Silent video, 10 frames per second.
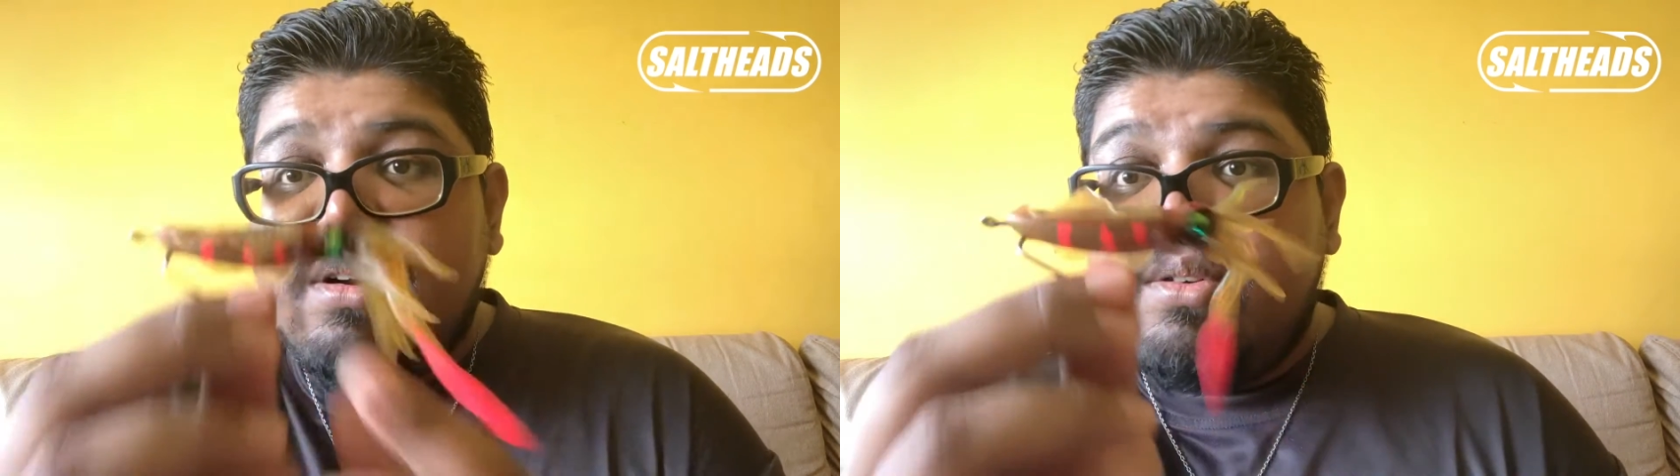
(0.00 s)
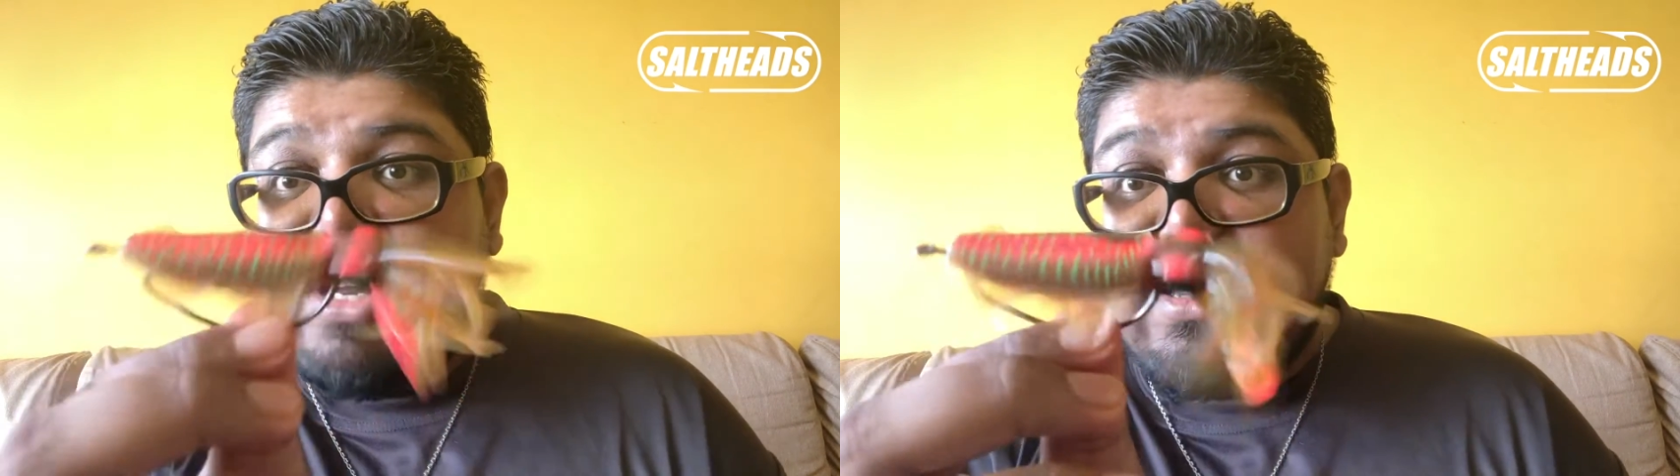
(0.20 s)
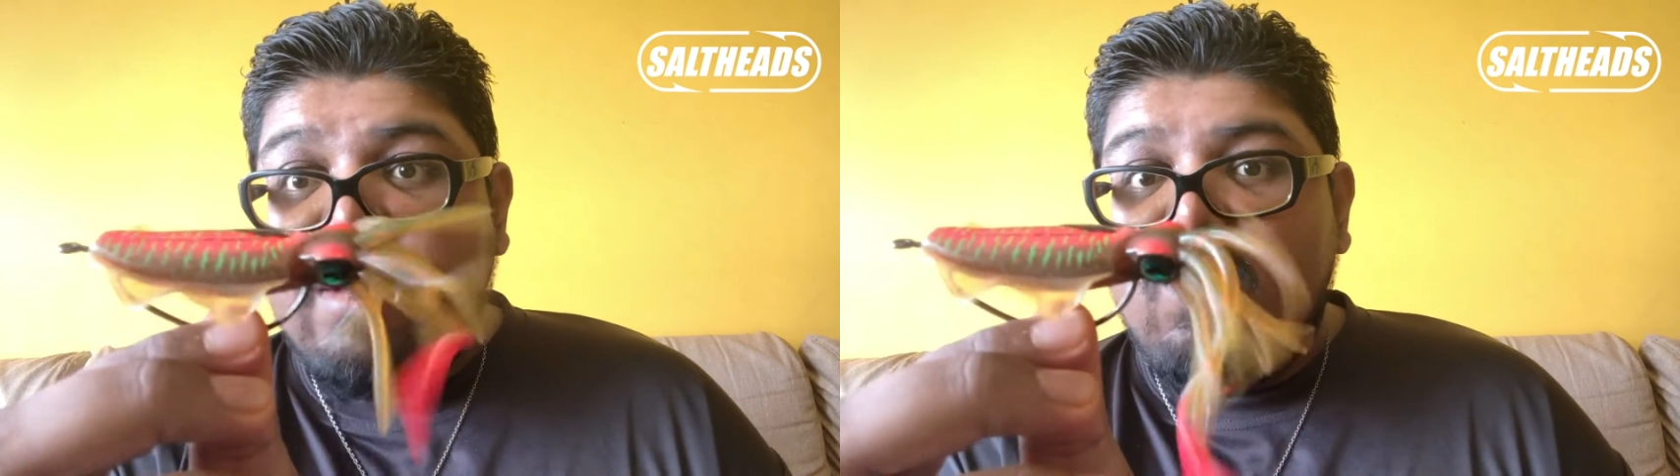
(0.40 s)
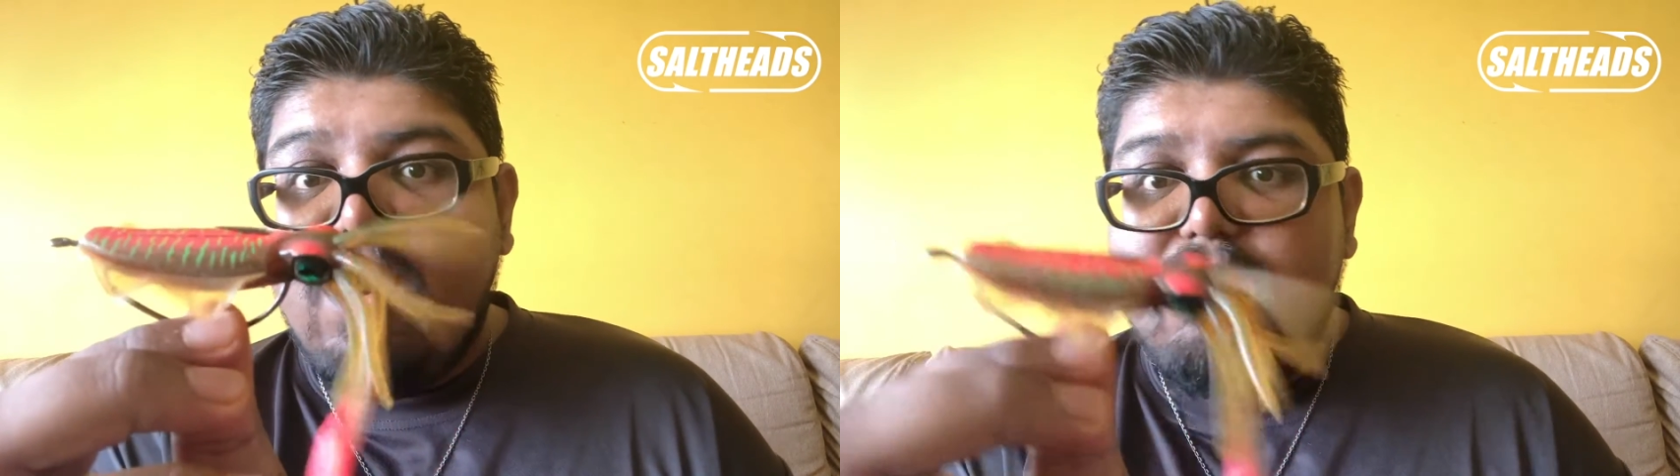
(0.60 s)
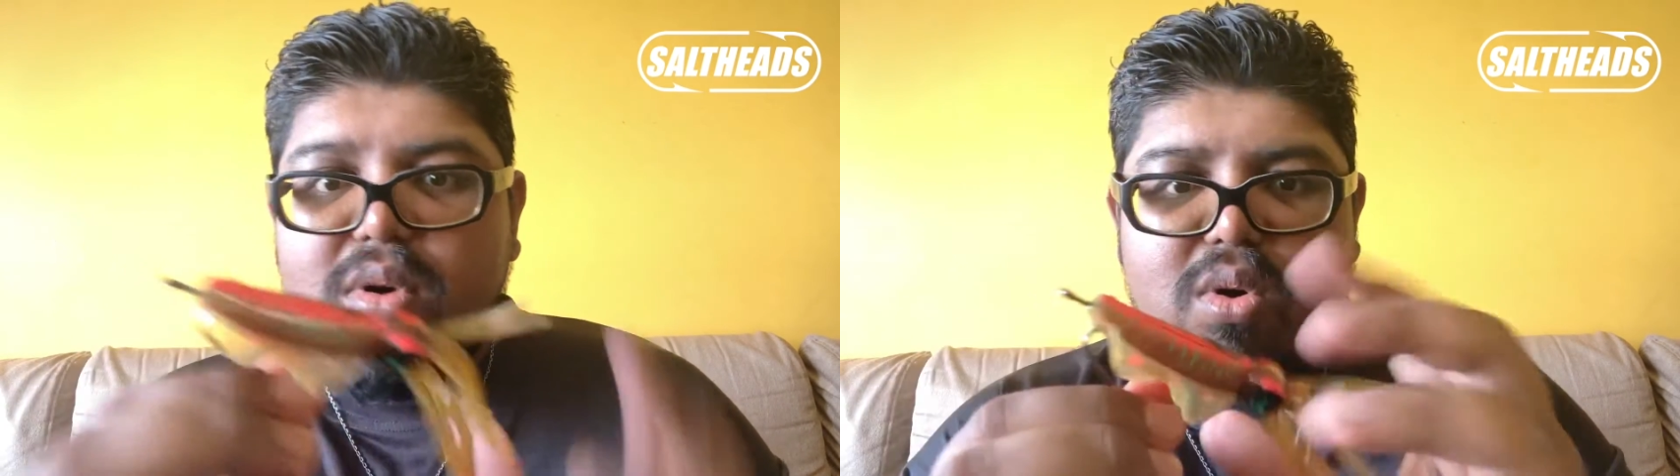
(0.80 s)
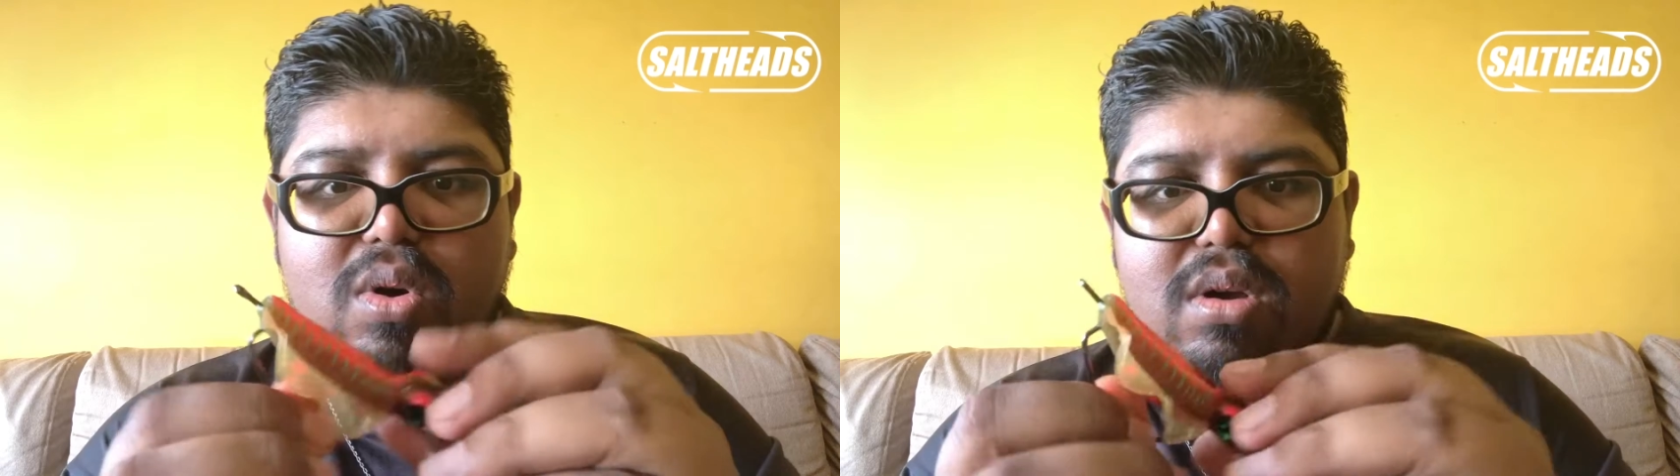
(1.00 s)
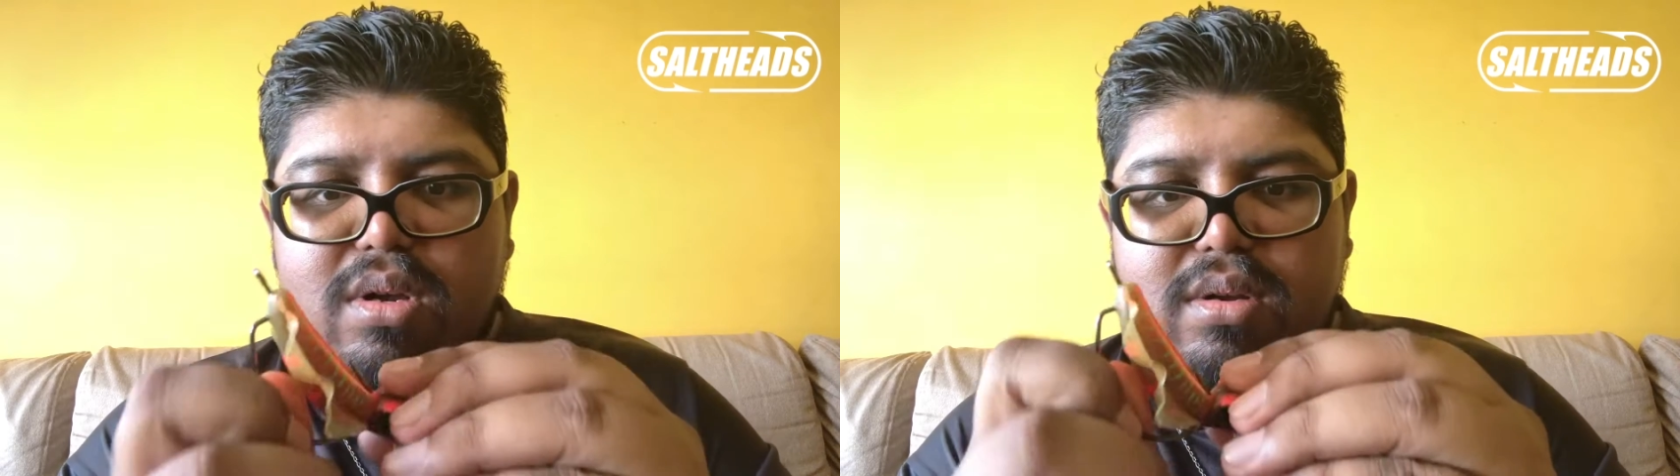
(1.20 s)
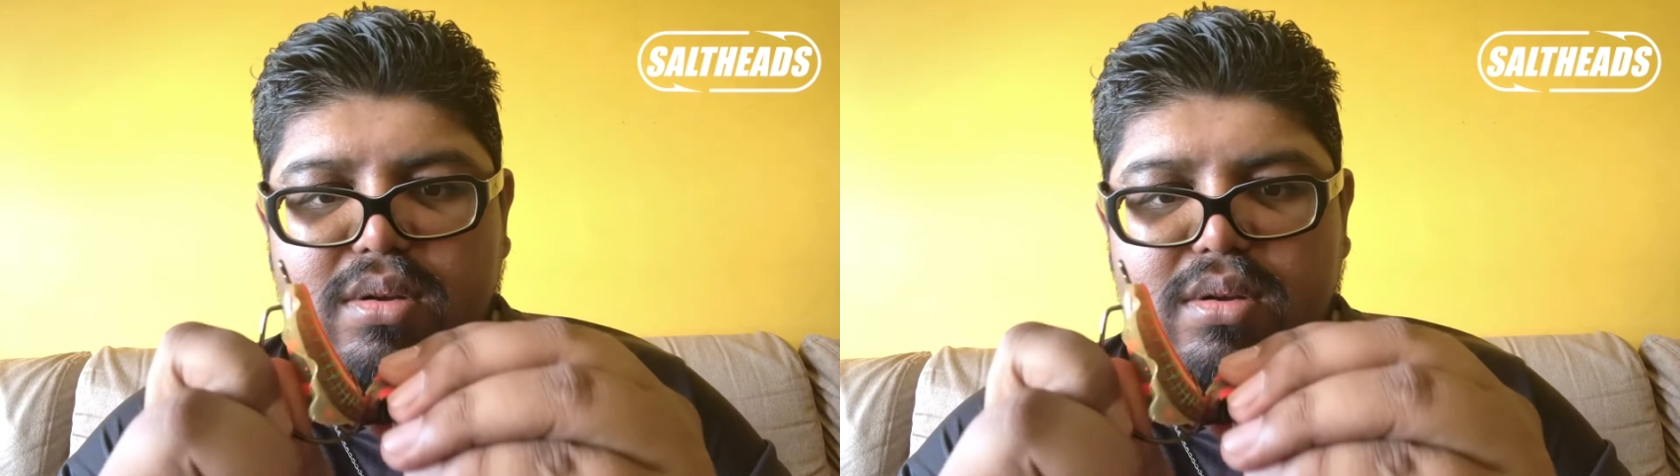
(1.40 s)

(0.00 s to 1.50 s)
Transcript: rig the worm hook.